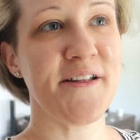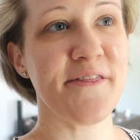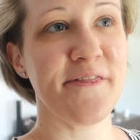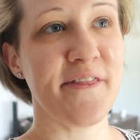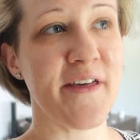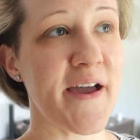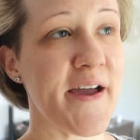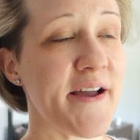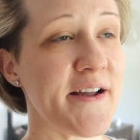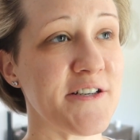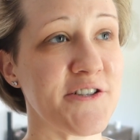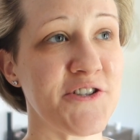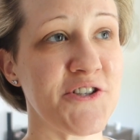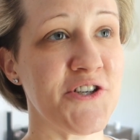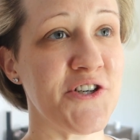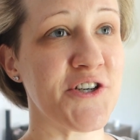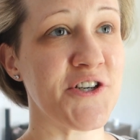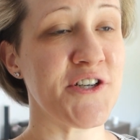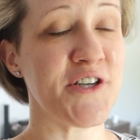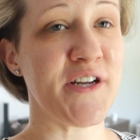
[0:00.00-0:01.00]
That
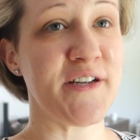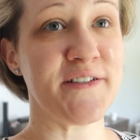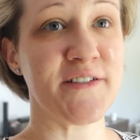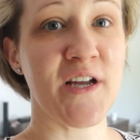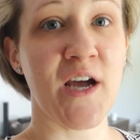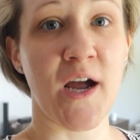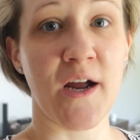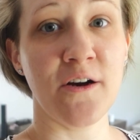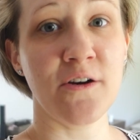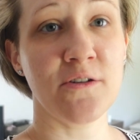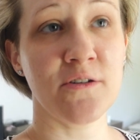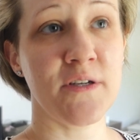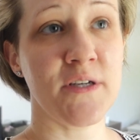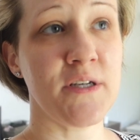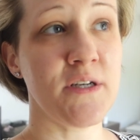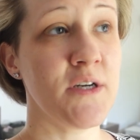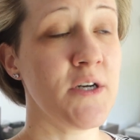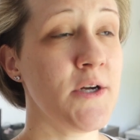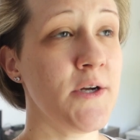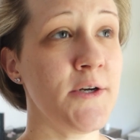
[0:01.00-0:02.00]
took
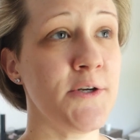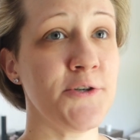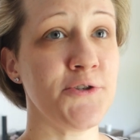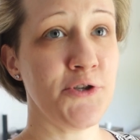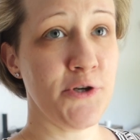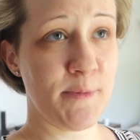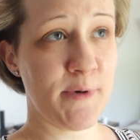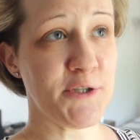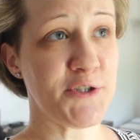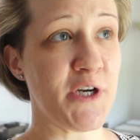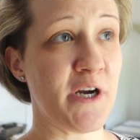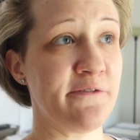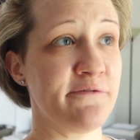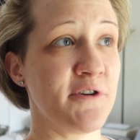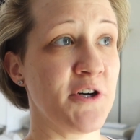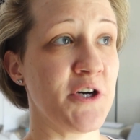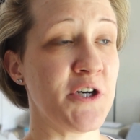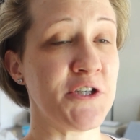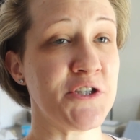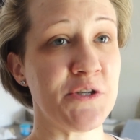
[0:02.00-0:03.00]
entirely too much
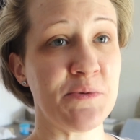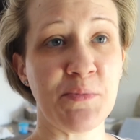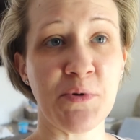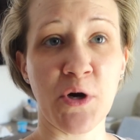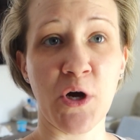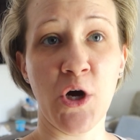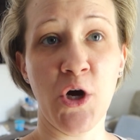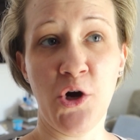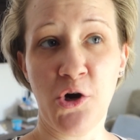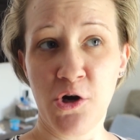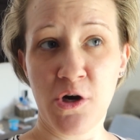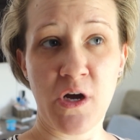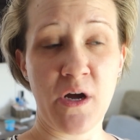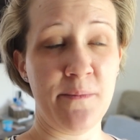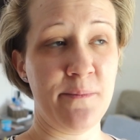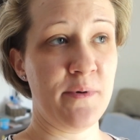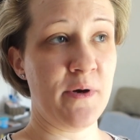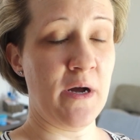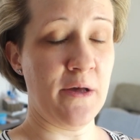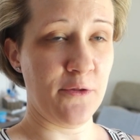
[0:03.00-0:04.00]
effort to put a hook
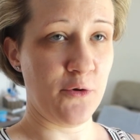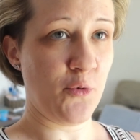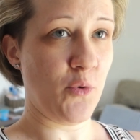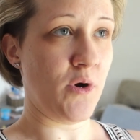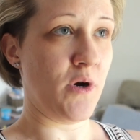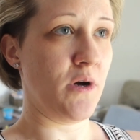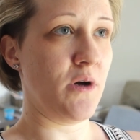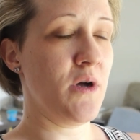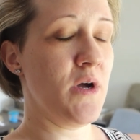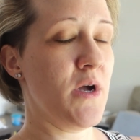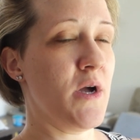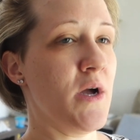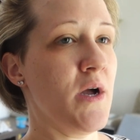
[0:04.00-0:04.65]
up on the wall.